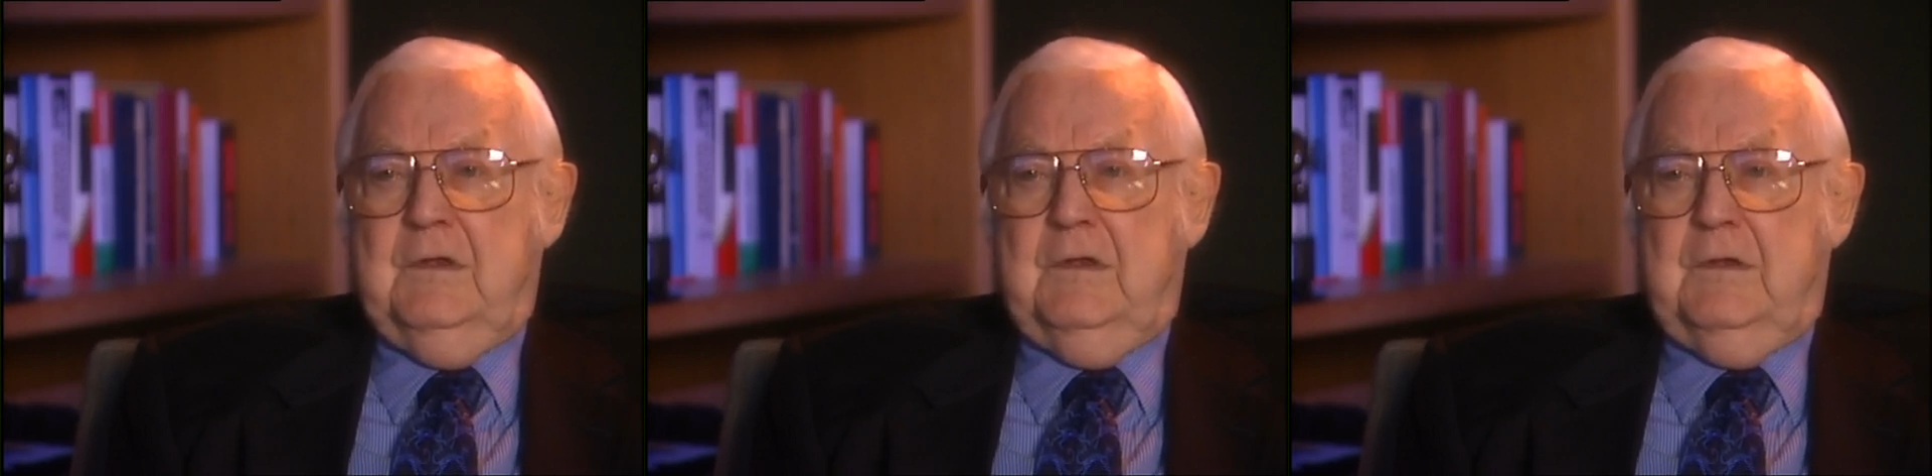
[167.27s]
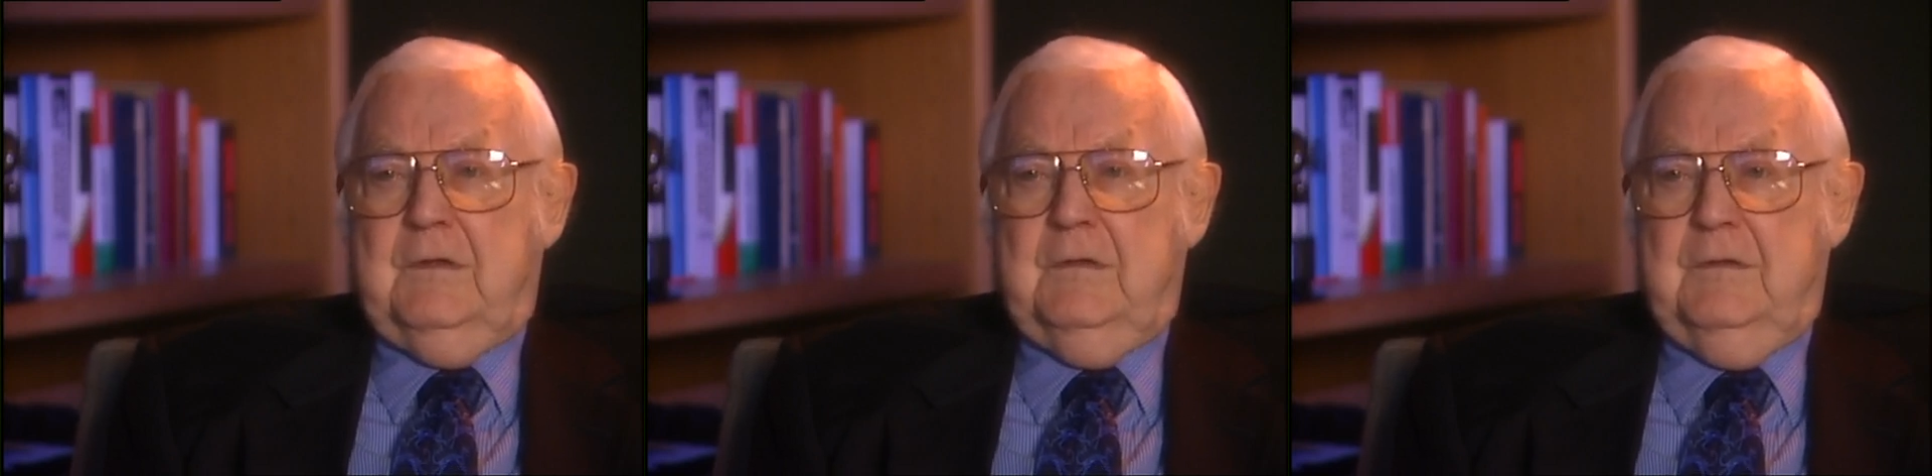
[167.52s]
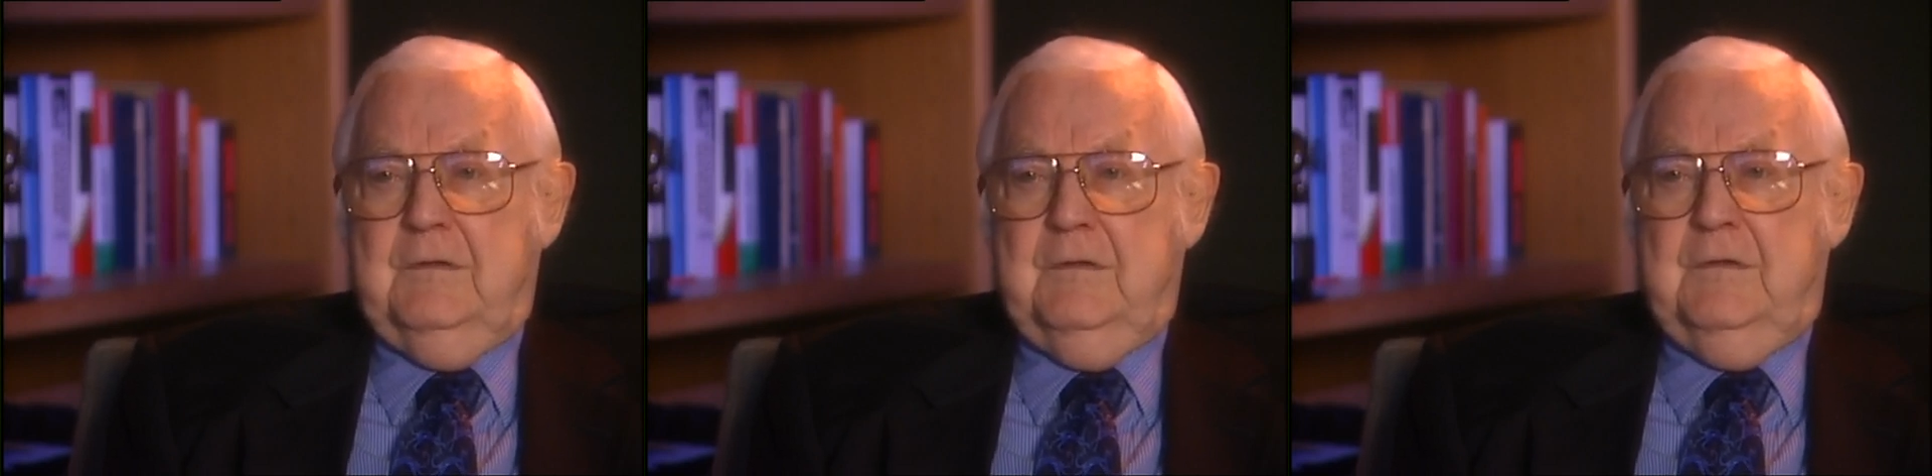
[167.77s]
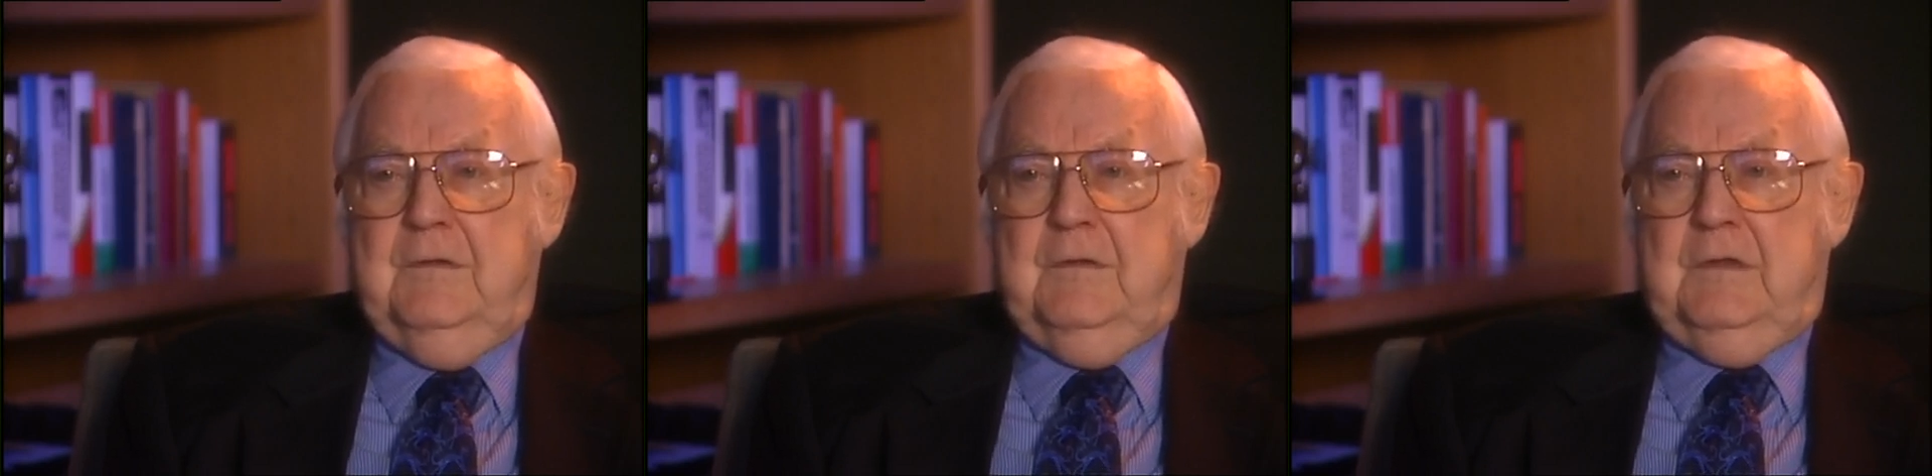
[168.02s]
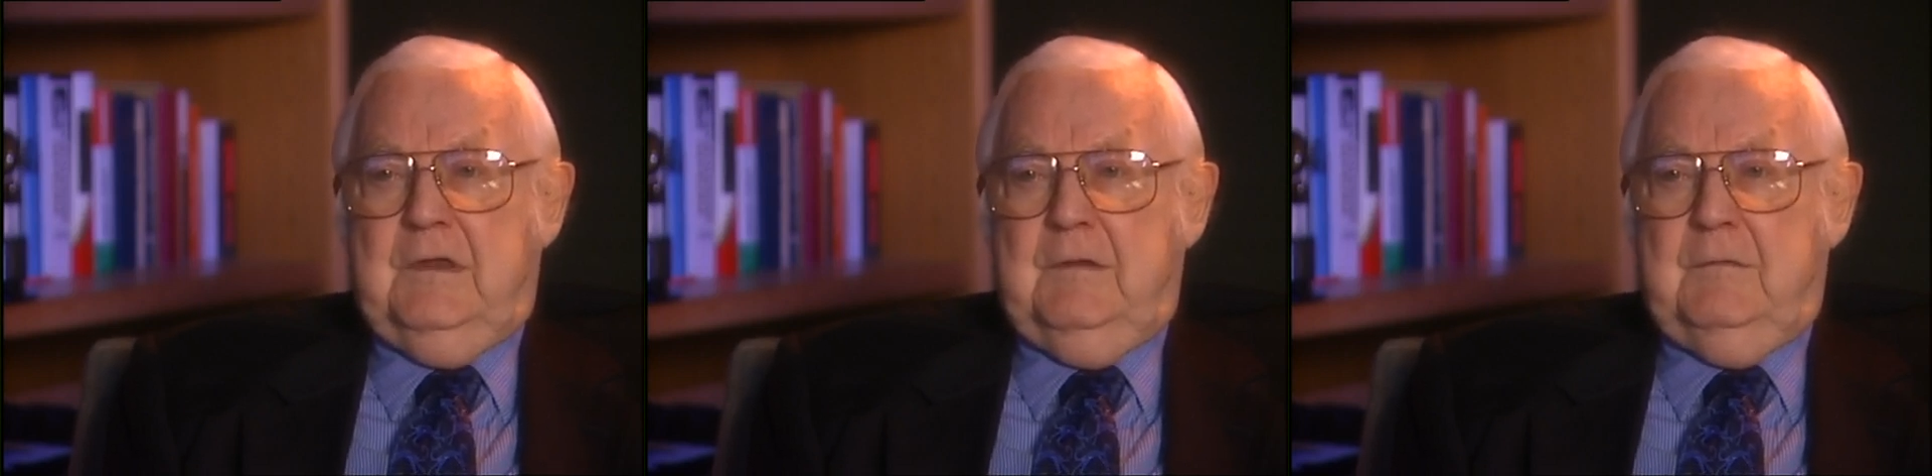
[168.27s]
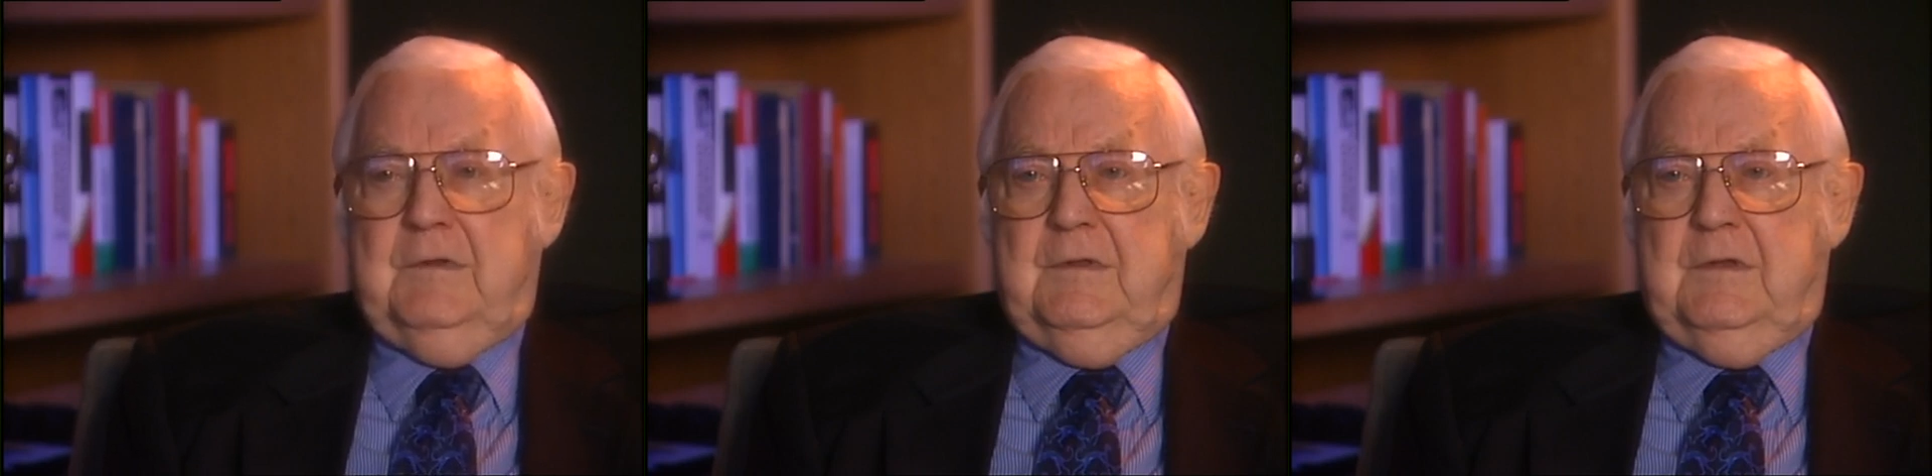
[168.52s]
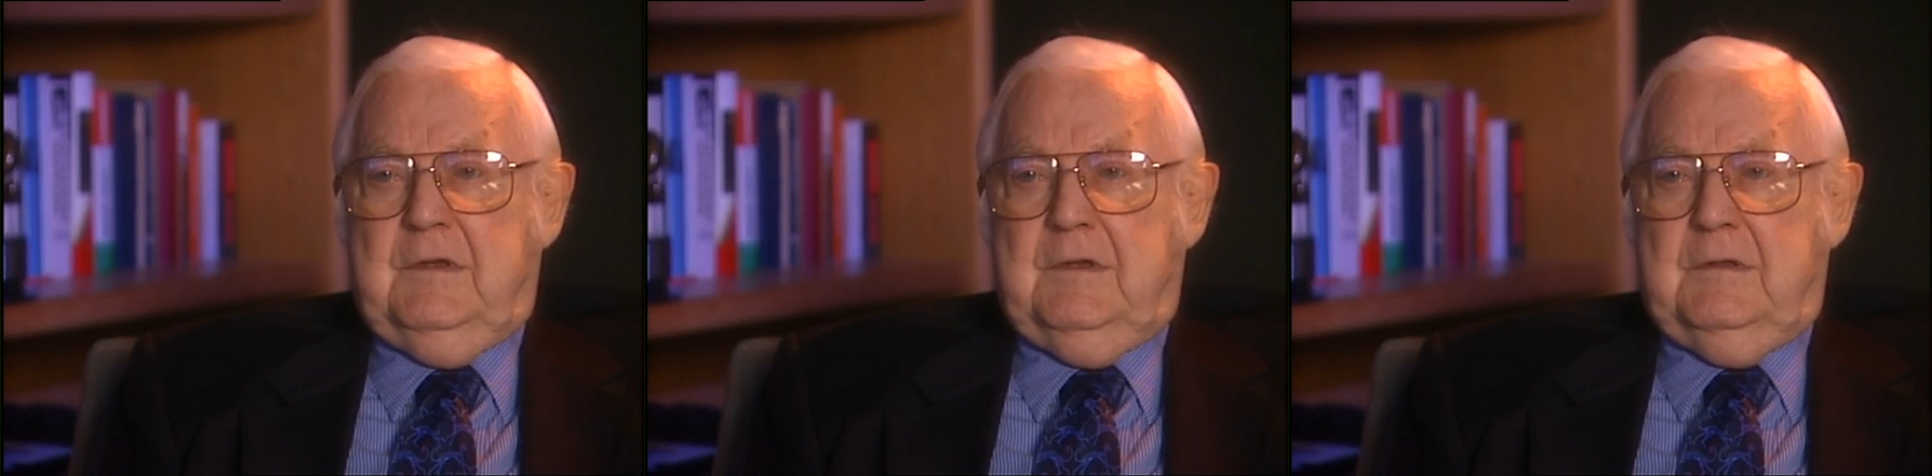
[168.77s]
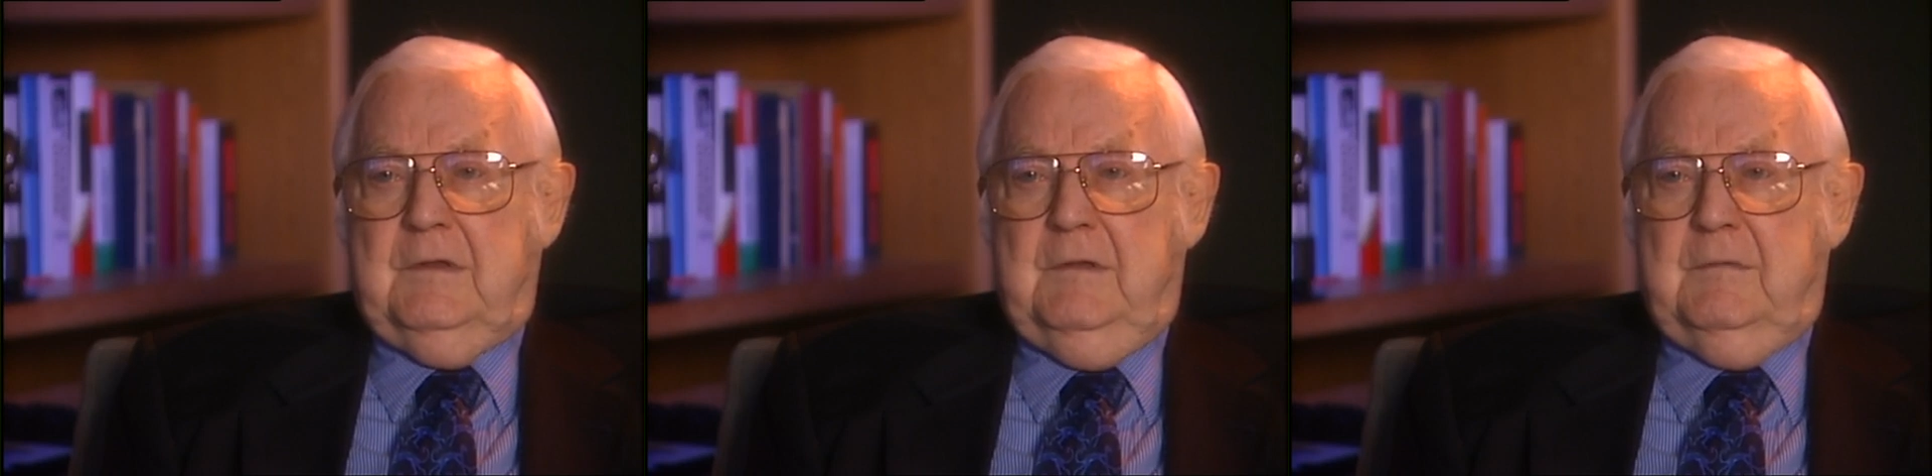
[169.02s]
Uh, he would uh,
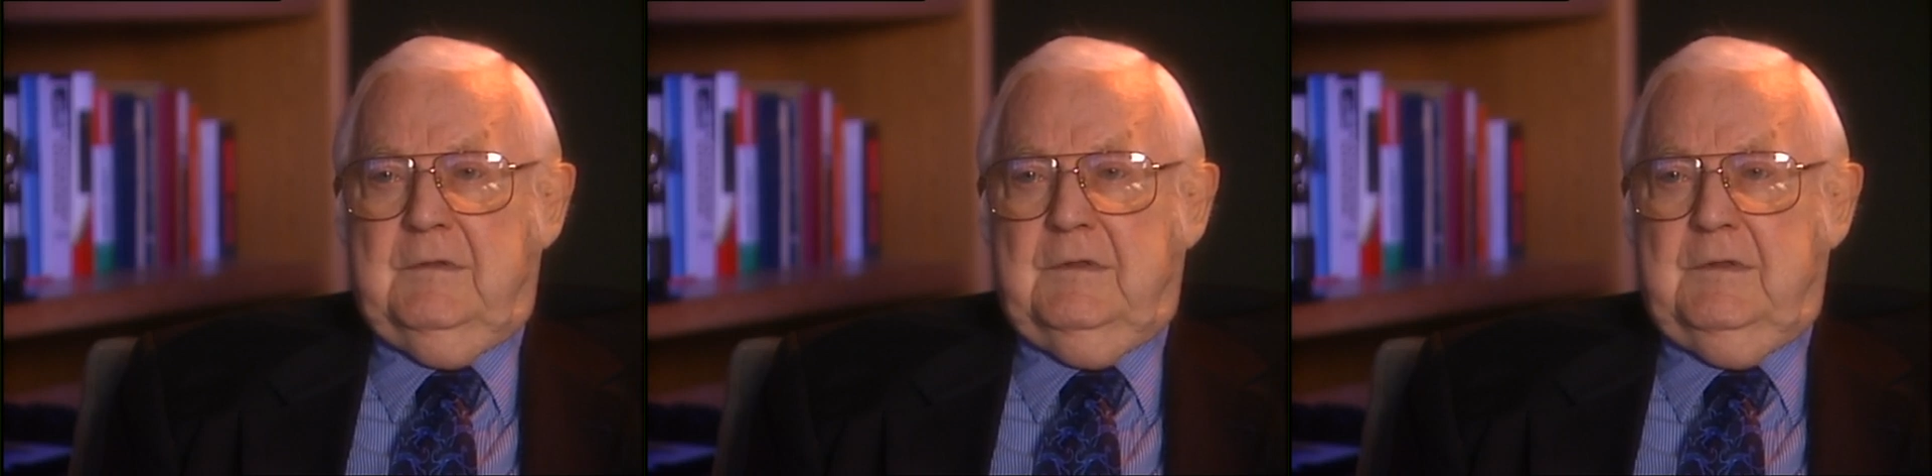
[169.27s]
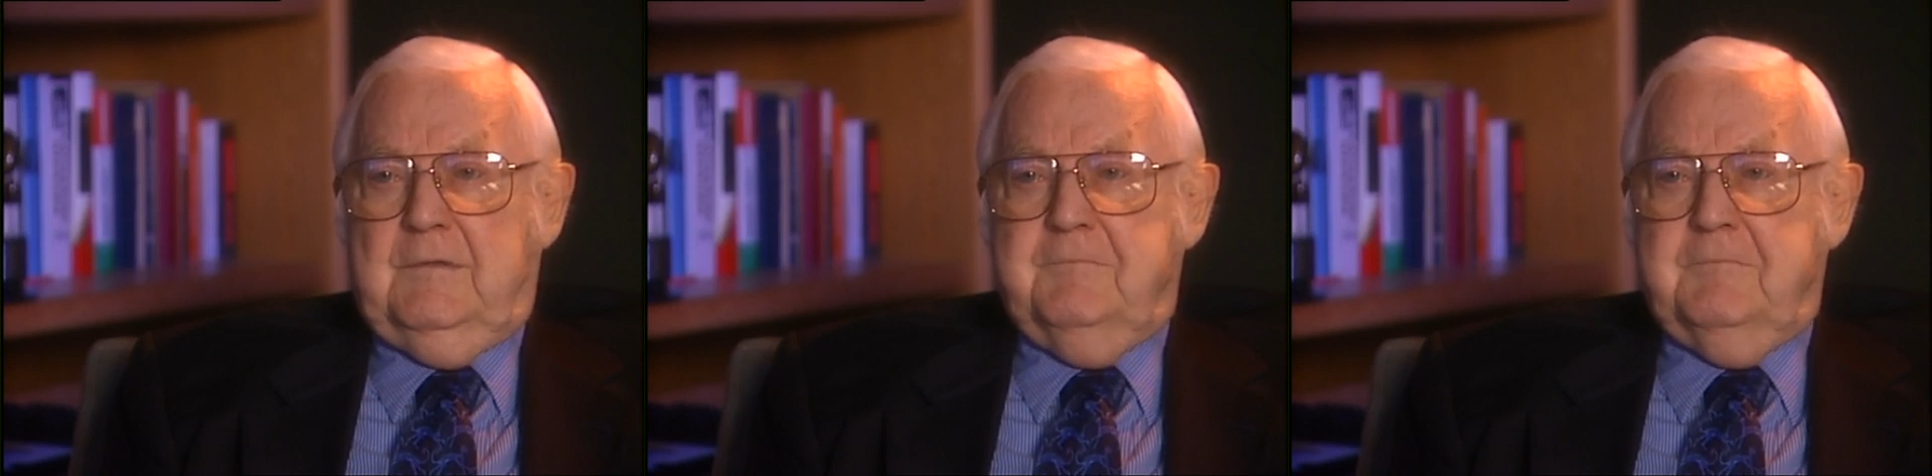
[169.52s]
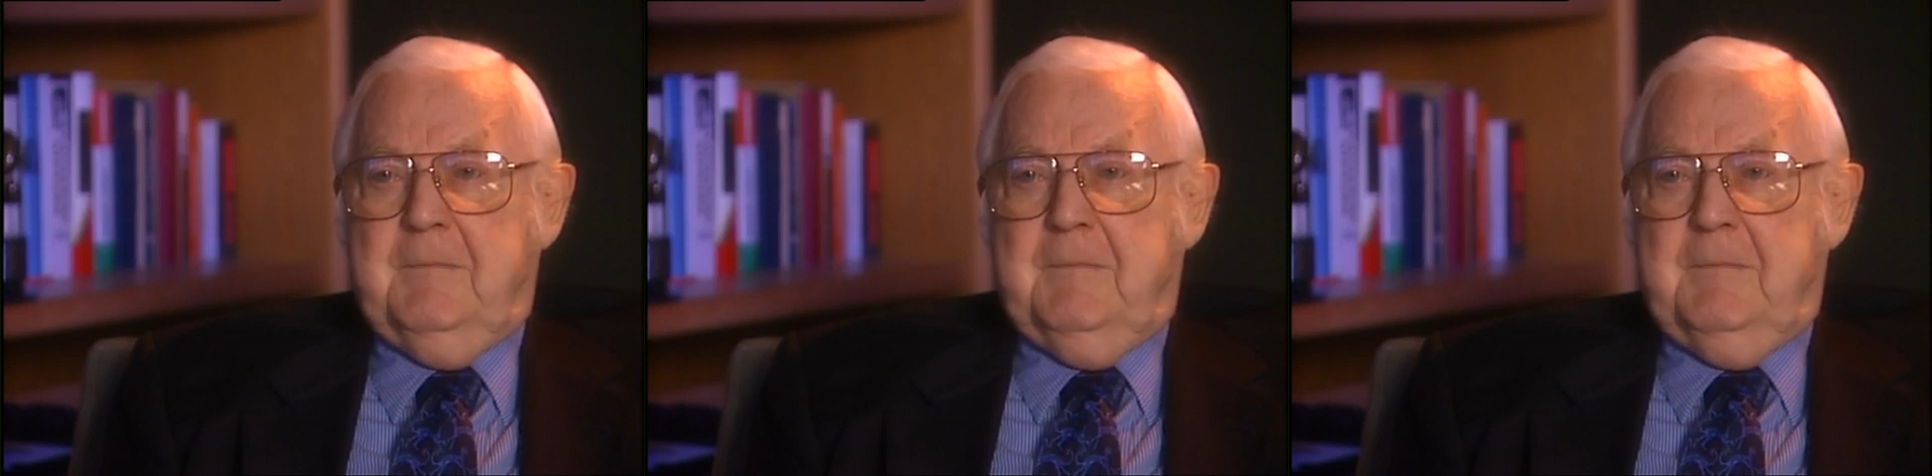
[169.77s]
he would uh,